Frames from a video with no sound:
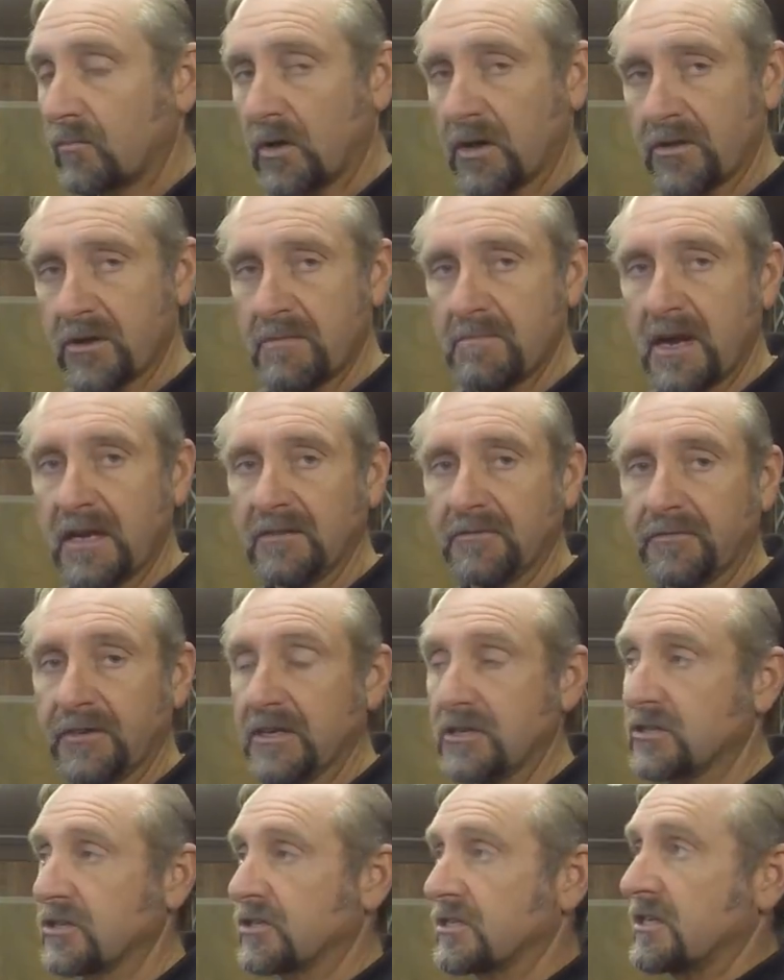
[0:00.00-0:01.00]
one of their main
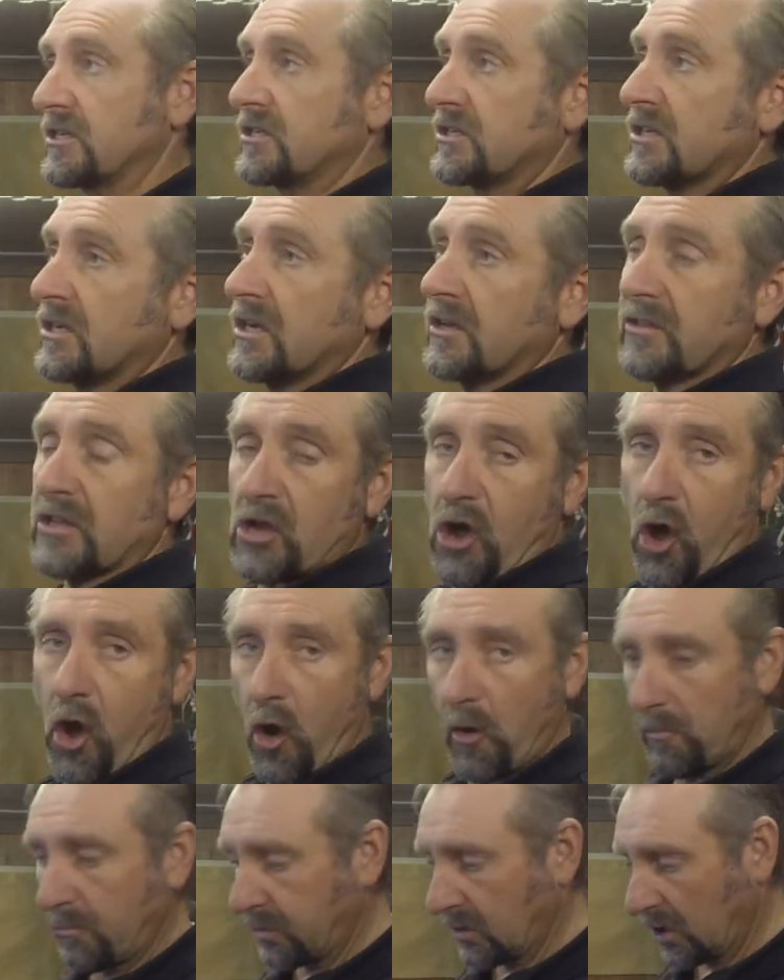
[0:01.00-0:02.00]
features is the
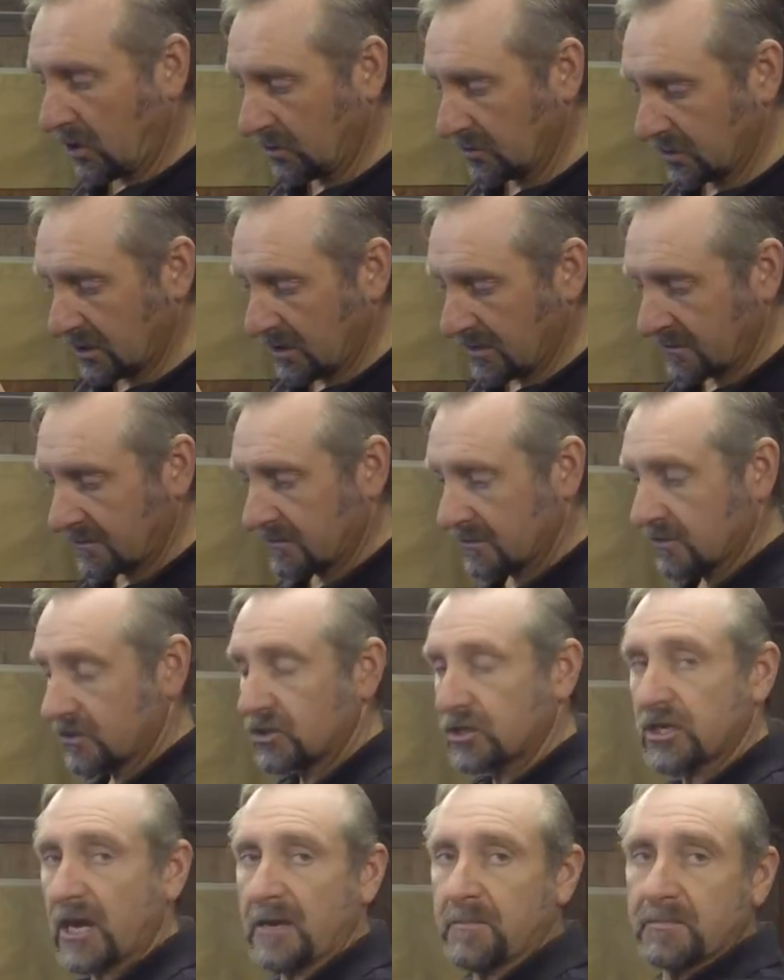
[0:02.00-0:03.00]
oblong
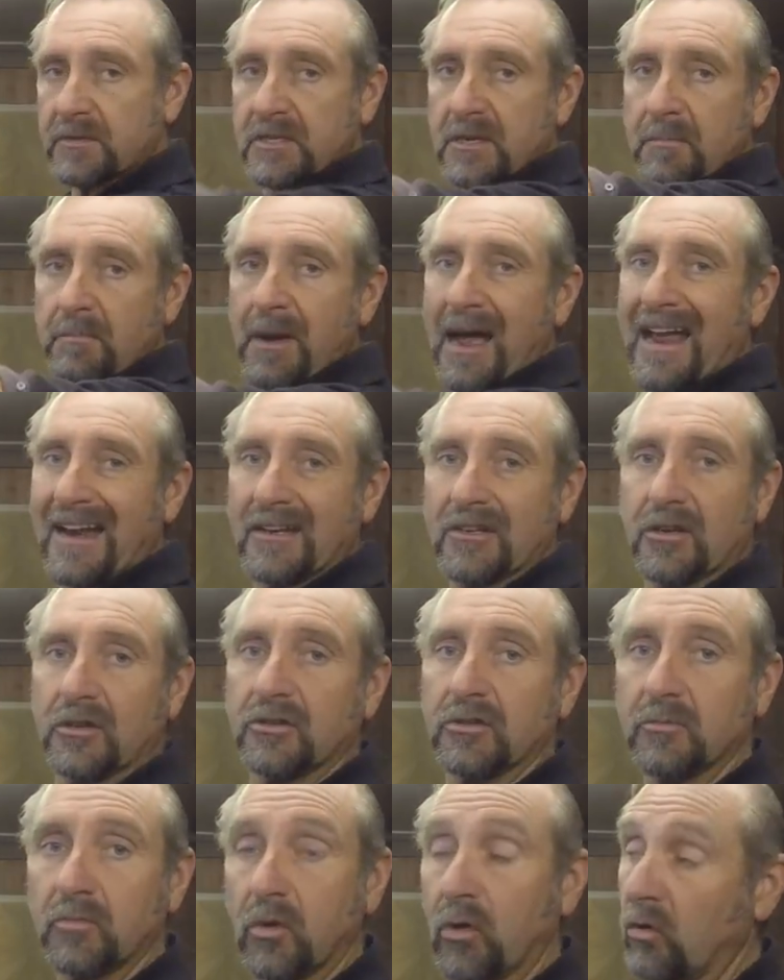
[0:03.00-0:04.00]
shaped pattern
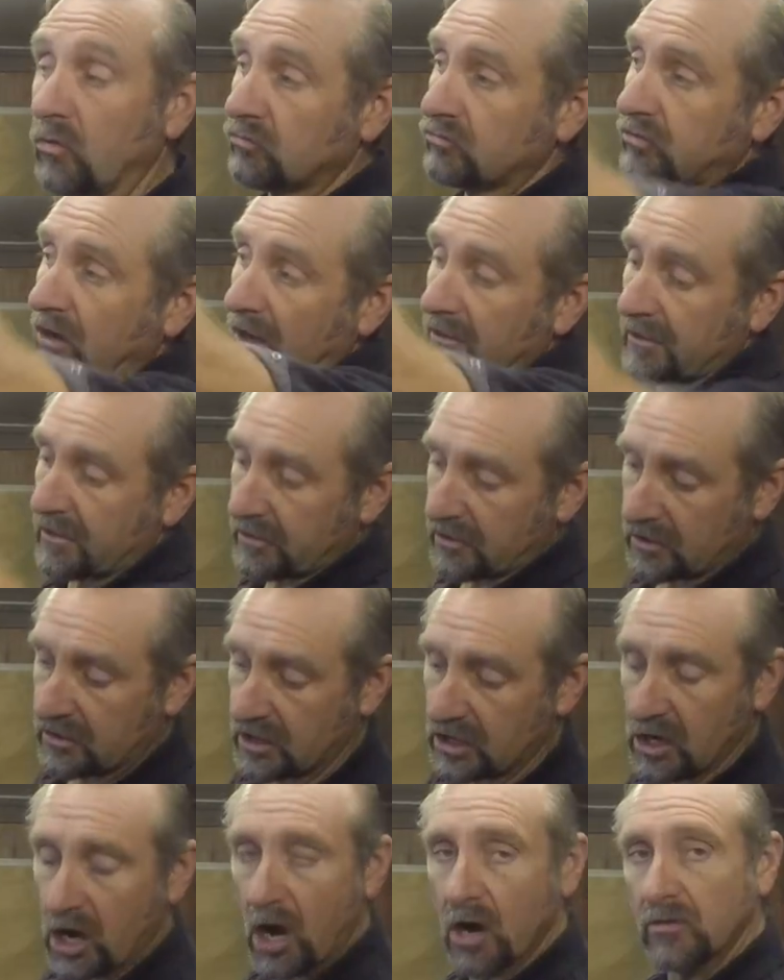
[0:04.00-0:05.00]
on the wall rather than
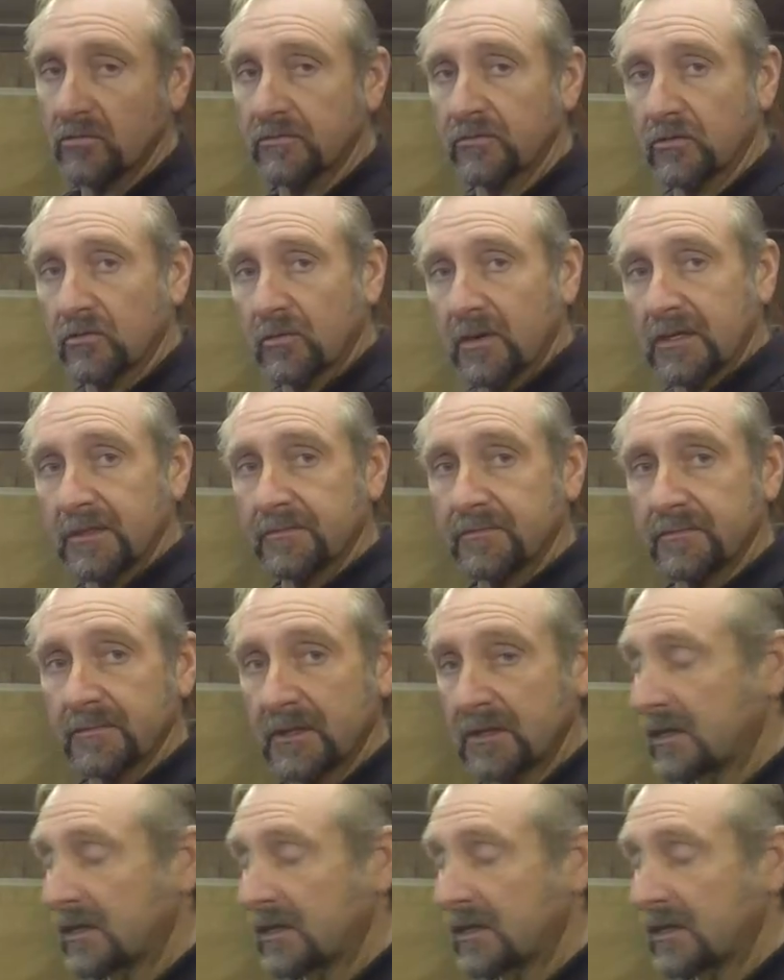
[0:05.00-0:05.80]
the oval one.